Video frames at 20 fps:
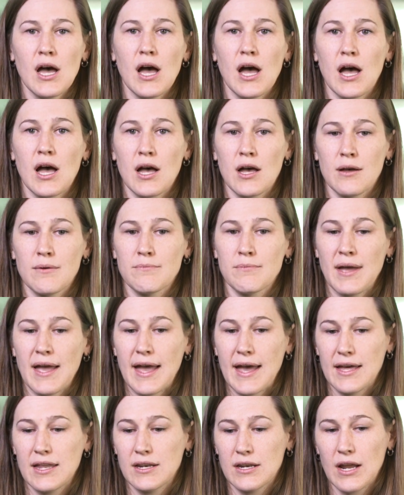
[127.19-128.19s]
um,
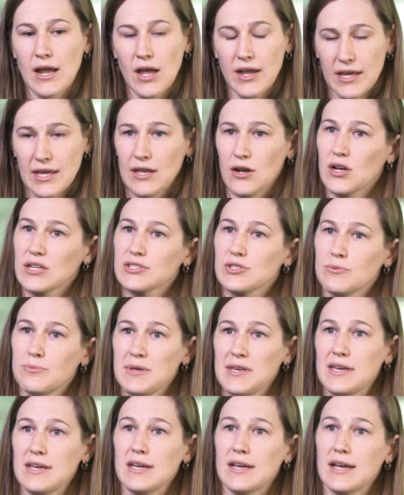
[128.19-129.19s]
and can also
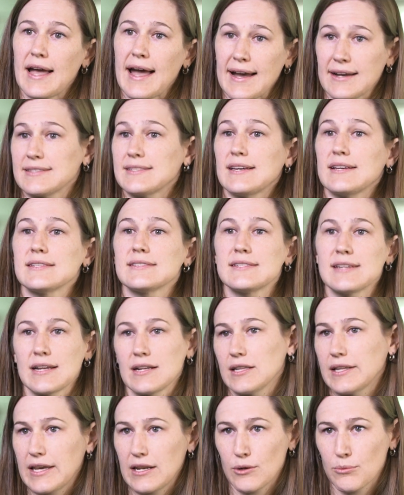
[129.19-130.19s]
be accessed at
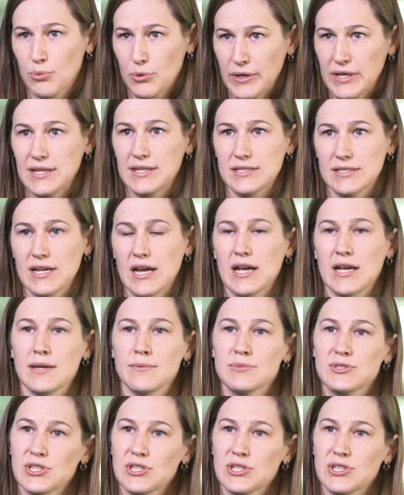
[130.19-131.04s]
a later point in time.